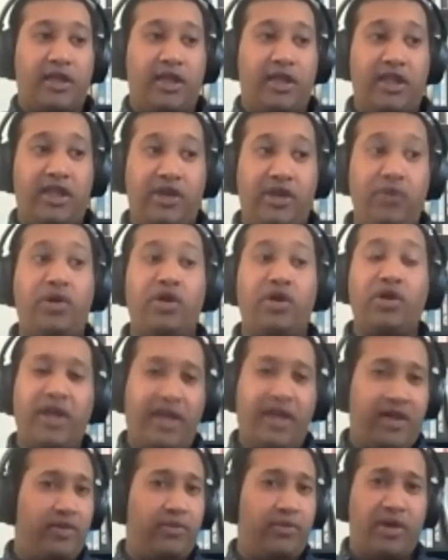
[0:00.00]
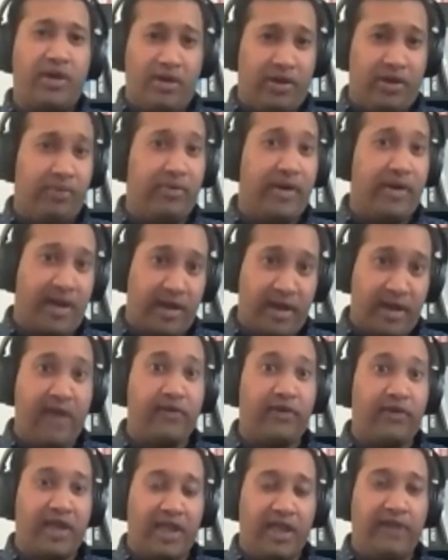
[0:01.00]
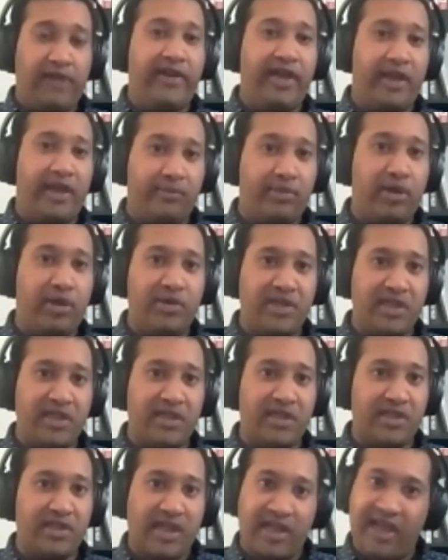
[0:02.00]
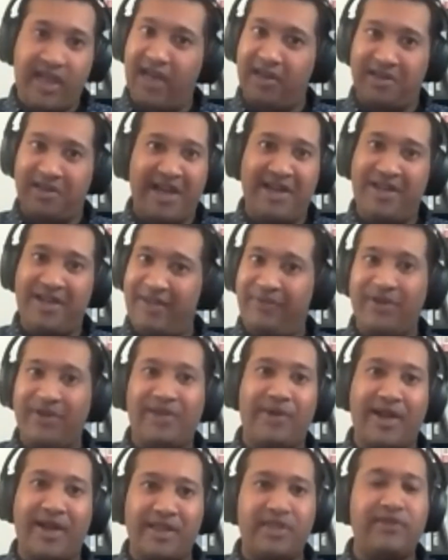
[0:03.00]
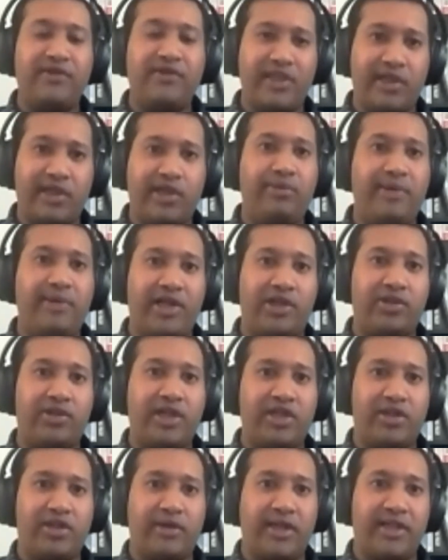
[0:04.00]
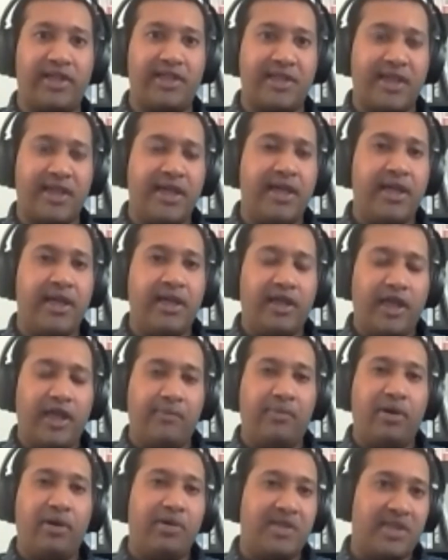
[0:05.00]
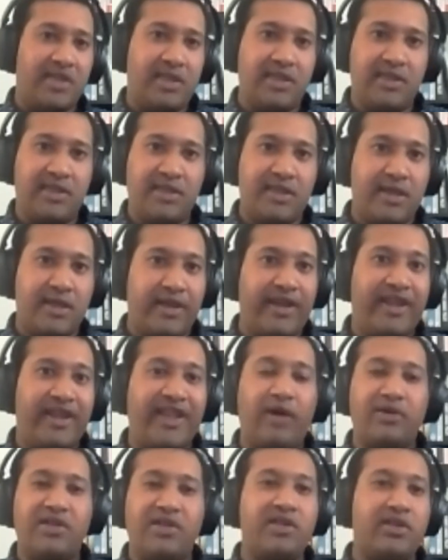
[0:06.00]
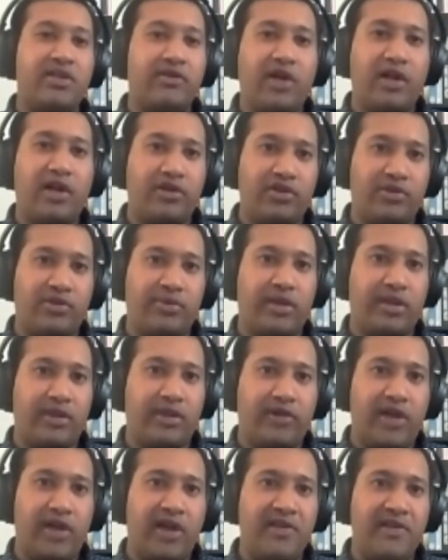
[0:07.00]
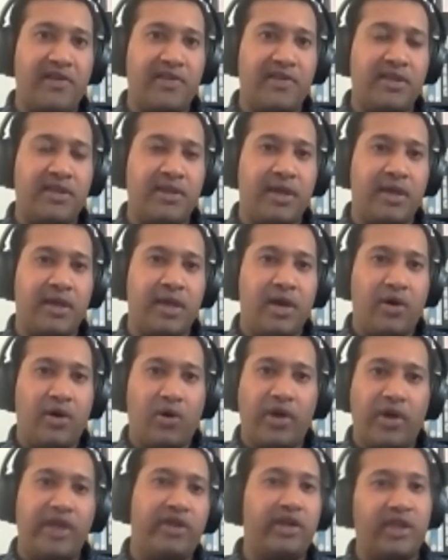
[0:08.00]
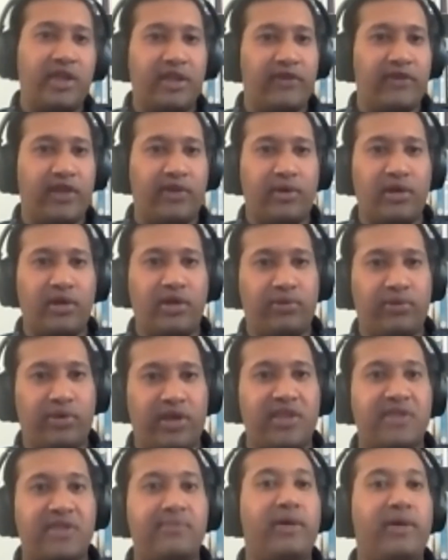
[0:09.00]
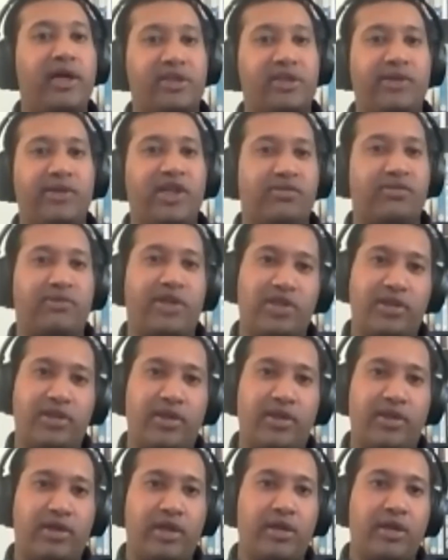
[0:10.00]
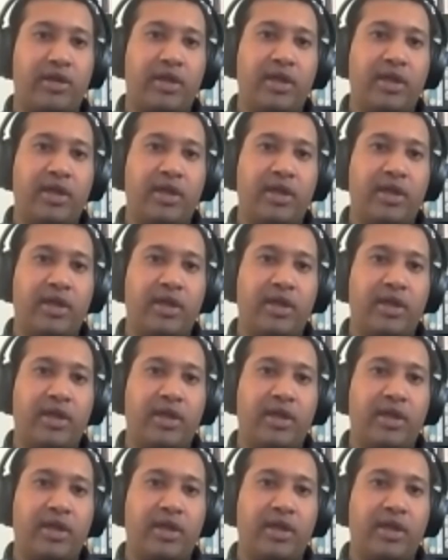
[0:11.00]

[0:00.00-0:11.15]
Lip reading: you could hit a world where every EV imposes, again, even relatively low penetration rates, imposes thousands of dollars worth of costs, or you could live in a world where it's much, much, much lower.